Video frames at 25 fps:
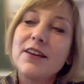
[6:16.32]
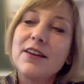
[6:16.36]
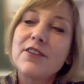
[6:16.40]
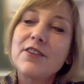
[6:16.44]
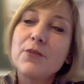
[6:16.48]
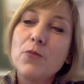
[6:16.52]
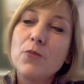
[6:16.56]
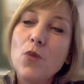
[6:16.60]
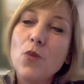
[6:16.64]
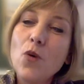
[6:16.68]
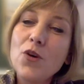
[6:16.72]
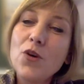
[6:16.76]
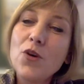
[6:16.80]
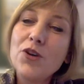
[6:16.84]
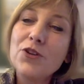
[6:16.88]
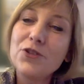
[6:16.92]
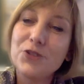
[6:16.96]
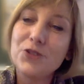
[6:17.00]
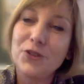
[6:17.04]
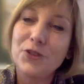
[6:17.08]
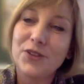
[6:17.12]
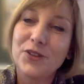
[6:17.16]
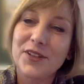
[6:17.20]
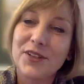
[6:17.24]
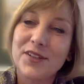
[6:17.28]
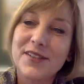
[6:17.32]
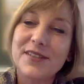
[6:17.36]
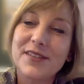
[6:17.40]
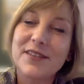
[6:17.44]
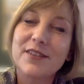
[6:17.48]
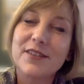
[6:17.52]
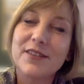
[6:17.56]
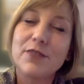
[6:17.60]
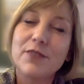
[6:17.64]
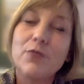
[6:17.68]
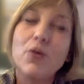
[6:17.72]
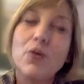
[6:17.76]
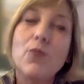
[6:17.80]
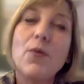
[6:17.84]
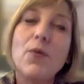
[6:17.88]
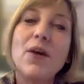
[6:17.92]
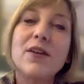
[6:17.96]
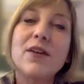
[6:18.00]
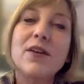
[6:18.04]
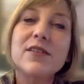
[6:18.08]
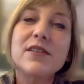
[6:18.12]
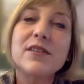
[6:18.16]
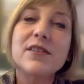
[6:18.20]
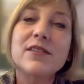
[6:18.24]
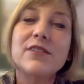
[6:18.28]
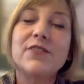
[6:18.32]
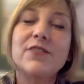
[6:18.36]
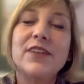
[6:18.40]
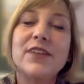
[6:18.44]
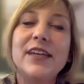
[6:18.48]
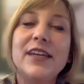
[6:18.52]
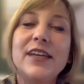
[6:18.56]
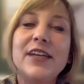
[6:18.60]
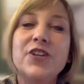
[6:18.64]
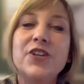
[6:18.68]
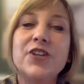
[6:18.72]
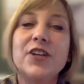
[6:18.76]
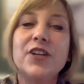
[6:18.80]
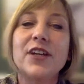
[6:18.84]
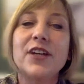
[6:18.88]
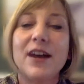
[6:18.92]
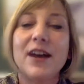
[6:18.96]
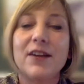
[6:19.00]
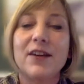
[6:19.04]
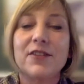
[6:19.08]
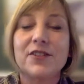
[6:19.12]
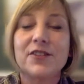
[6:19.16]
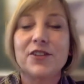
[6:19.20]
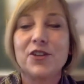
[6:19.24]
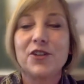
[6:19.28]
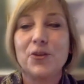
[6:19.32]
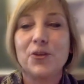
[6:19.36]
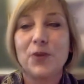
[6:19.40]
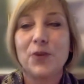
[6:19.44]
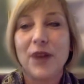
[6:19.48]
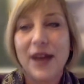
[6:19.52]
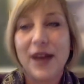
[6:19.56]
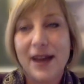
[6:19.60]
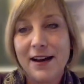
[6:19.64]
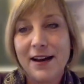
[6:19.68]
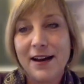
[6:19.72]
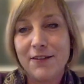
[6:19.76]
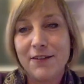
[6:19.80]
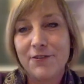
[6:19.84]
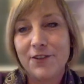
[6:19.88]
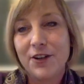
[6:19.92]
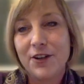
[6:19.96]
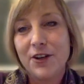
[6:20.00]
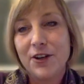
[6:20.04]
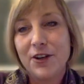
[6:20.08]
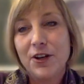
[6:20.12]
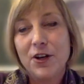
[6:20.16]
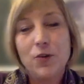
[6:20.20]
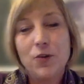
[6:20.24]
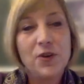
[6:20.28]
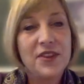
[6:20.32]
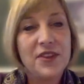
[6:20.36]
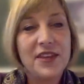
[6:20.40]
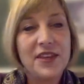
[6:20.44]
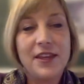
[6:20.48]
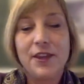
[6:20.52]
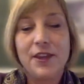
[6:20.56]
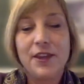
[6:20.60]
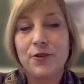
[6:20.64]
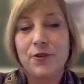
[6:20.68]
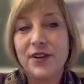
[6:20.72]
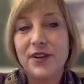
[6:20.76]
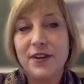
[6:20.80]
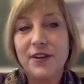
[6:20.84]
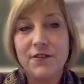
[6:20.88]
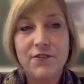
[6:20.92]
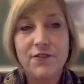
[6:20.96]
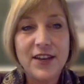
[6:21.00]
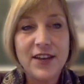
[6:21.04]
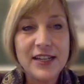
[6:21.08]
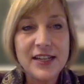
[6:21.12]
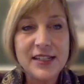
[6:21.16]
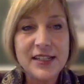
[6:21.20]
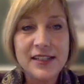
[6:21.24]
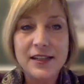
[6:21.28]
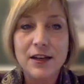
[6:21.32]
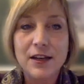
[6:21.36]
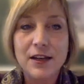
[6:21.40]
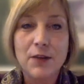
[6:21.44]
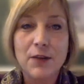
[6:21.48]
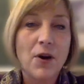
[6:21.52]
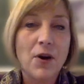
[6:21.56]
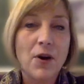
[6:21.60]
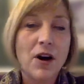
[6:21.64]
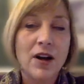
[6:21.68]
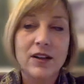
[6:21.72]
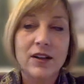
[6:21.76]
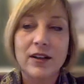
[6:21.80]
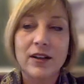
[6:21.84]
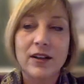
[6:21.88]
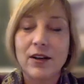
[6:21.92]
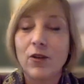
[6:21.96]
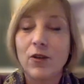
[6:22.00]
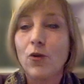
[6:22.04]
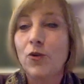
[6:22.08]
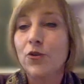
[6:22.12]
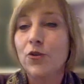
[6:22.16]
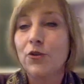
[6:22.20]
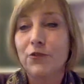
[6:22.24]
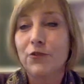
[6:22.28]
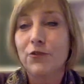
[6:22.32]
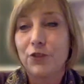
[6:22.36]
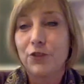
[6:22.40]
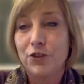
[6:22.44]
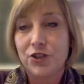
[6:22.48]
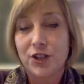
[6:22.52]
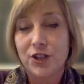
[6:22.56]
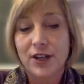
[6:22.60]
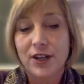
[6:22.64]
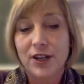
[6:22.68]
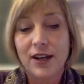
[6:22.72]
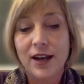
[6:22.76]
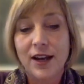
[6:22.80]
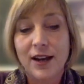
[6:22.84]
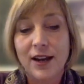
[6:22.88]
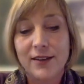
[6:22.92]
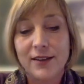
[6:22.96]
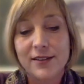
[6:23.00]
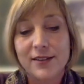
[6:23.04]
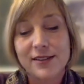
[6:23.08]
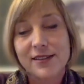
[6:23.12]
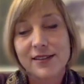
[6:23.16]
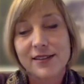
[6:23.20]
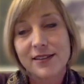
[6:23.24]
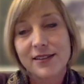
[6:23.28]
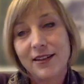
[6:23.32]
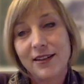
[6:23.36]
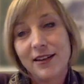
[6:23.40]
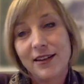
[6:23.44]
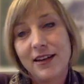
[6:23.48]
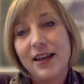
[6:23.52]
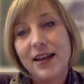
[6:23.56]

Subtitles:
The more you do this, the more positive each encounter you will have with either an investor, a partner, or your future clients.